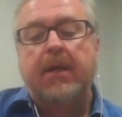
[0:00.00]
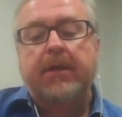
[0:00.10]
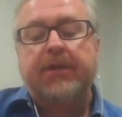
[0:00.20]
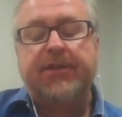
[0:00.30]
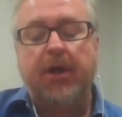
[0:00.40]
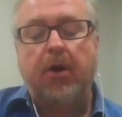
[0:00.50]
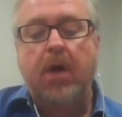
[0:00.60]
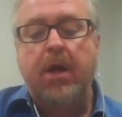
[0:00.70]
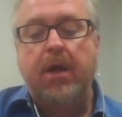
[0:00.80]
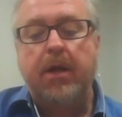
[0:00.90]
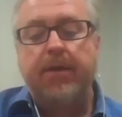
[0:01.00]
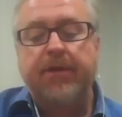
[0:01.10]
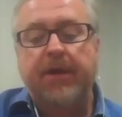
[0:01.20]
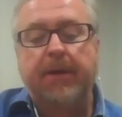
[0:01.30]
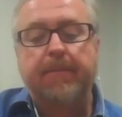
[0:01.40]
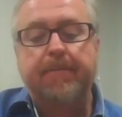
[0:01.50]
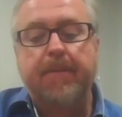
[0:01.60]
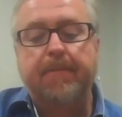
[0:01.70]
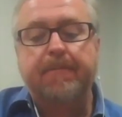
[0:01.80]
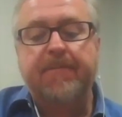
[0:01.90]
So the
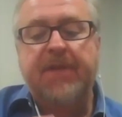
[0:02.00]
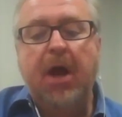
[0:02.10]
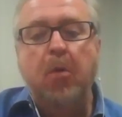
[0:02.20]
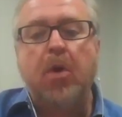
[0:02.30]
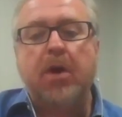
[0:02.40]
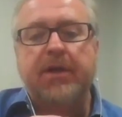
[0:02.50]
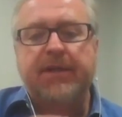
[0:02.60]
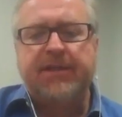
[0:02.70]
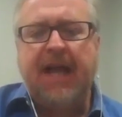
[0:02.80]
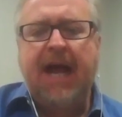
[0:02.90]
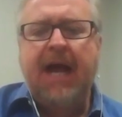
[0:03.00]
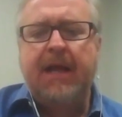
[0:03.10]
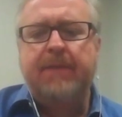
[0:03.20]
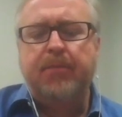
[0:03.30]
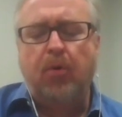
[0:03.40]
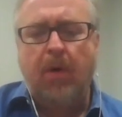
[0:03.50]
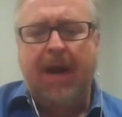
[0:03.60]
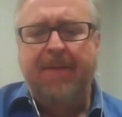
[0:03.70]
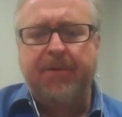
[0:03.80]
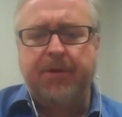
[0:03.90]
network design
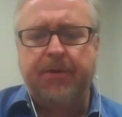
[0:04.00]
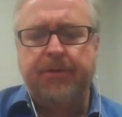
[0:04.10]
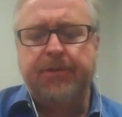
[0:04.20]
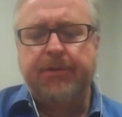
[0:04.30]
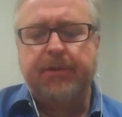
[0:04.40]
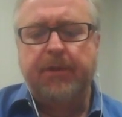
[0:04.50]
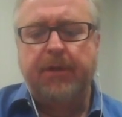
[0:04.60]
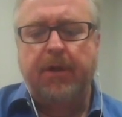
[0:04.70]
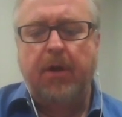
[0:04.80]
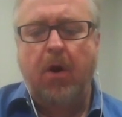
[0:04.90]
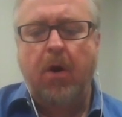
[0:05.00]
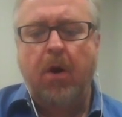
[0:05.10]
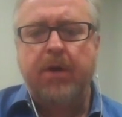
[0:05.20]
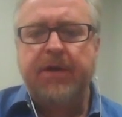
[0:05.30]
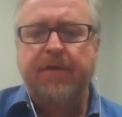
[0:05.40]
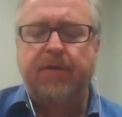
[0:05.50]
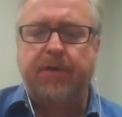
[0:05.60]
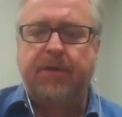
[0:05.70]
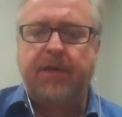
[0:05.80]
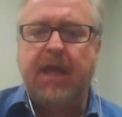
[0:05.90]
parameters are
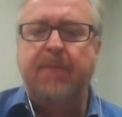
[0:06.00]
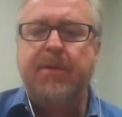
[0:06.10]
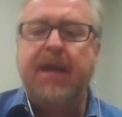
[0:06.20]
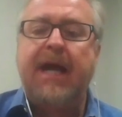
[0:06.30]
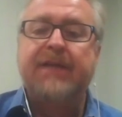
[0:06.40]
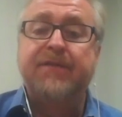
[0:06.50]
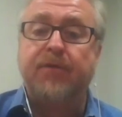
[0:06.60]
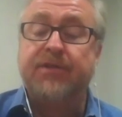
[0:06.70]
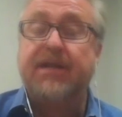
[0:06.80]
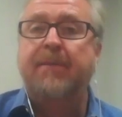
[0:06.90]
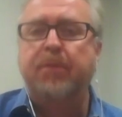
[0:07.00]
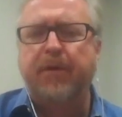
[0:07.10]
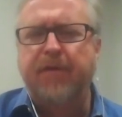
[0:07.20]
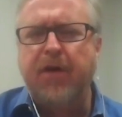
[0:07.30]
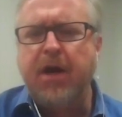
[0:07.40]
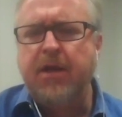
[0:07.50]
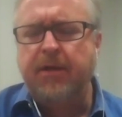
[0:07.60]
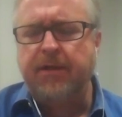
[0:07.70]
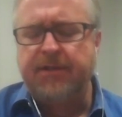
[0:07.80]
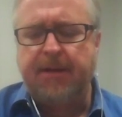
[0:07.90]
different. The KPIs, for example, a very
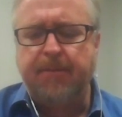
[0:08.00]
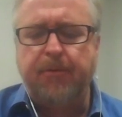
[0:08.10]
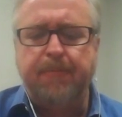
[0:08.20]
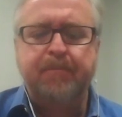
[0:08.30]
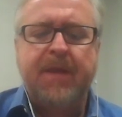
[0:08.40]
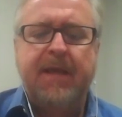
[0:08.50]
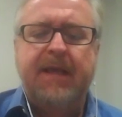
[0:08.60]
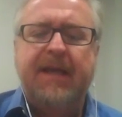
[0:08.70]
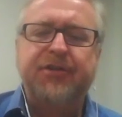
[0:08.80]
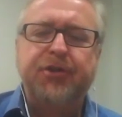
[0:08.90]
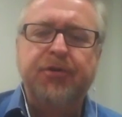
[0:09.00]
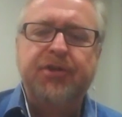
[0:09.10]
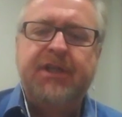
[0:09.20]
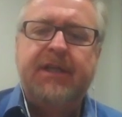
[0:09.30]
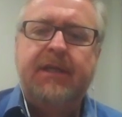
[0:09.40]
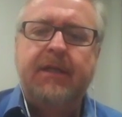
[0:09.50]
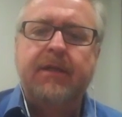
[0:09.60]
good example. In 2G,